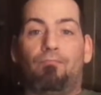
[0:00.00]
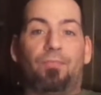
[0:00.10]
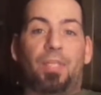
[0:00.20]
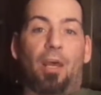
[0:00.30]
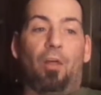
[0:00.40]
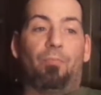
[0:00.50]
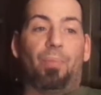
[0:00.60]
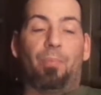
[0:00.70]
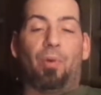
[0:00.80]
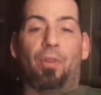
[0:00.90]
telling
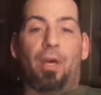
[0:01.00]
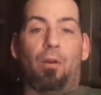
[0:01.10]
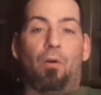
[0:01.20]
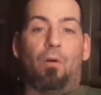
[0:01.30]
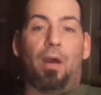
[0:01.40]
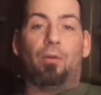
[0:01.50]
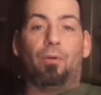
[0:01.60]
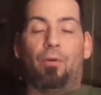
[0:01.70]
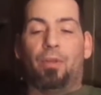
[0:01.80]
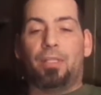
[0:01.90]
people that, oh, I don't
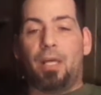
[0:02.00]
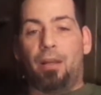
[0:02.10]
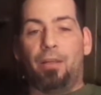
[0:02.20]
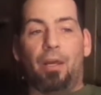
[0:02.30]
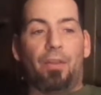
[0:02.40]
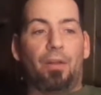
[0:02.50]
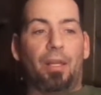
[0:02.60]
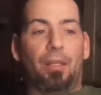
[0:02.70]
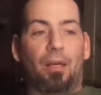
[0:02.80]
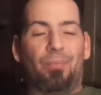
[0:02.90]
know this, that, and the other,
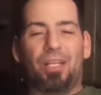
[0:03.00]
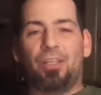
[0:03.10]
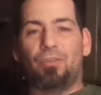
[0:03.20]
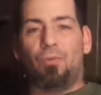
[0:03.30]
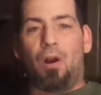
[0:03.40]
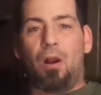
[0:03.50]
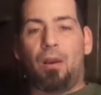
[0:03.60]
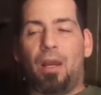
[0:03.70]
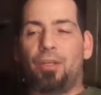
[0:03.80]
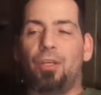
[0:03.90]
and that's just wrong.
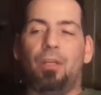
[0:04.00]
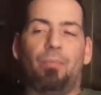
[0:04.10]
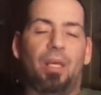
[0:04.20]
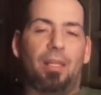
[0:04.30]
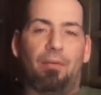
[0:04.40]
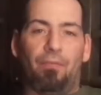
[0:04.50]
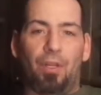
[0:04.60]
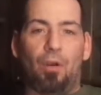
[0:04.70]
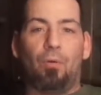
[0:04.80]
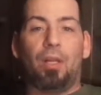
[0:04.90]
I shouldn't have made that
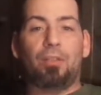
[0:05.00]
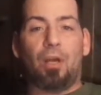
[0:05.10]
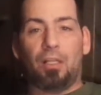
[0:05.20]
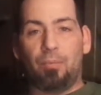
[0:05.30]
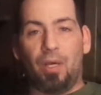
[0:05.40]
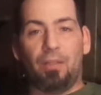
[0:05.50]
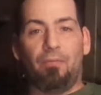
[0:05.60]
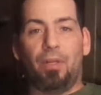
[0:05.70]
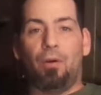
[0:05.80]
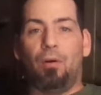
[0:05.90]
video. When I talked about the
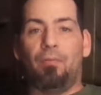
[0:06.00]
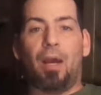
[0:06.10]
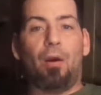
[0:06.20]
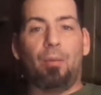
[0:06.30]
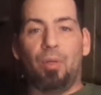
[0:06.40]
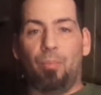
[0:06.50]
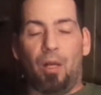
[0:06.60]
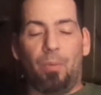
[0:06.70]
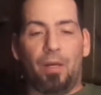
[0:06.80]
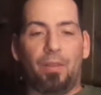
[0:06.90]
video of how I breed
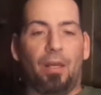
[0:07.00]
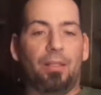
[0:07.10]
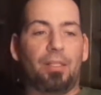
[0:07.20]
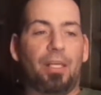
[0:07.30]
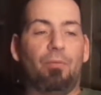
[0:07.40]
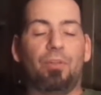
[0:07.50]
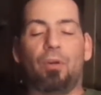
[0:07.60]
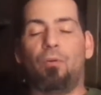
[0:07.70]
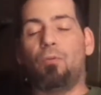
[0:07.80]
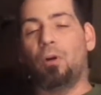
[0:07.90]
ball pythons, it was
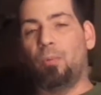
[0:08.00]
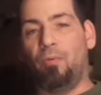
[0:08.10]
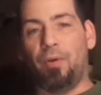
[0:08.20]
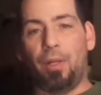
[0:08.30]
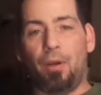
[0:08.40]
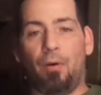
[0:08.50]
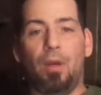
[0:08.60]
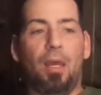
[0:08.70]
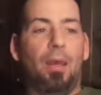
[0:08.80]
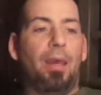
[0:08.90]
a horrible video,
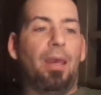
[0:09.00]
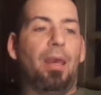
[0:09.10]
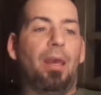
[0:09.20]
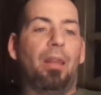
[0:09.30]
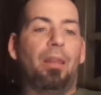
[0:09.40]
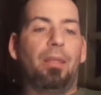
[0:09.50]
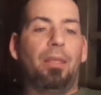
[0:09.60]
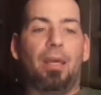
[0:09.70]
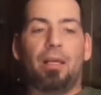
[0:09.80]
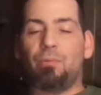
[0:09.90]
and
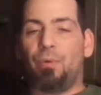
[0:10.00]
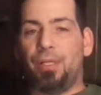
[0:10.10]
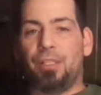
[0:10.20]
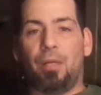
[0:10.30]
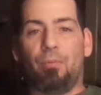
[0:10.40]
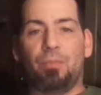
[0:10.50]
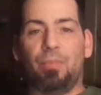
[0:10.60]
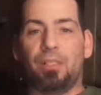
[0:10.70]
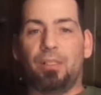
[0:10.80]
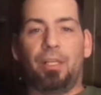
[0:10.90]
yes, what I said was
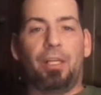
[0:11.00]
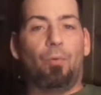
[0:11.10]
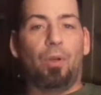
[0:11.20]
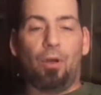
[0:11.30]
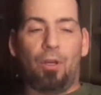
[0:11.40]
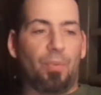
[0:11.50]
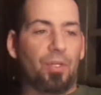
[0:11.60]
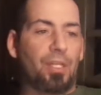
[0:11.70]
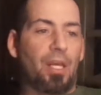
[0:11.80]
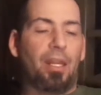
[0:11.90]
misleading
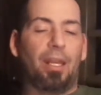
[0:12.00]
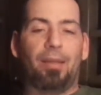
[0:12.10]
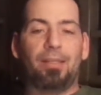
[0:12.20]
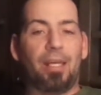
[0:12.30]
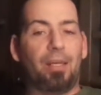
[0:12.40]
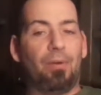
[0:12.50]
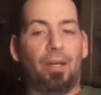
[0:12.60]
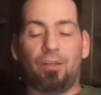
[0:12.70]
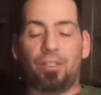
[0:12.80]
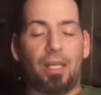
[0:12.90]
100%, and I'll say
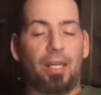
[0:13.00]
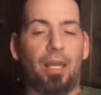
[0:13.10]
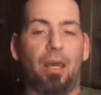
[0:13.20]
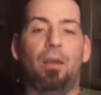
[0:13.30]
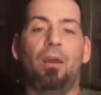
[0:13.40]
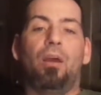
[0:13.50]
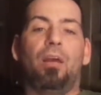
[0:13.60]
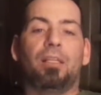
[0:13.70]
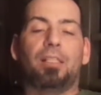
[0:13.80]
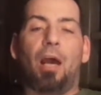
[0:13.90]
it again.
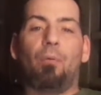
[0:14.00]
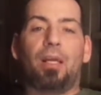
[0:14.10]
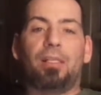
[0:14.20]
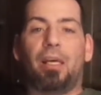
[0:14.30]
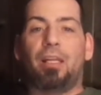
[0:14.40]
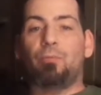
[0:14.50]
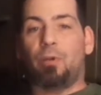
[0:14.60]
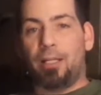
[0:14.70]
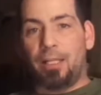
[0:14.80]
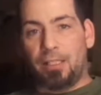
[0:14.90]
It's not what I said, it's what
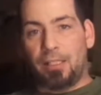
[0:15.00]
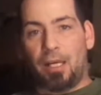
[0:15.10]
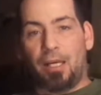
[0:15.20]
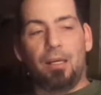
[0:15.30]
I didn't say.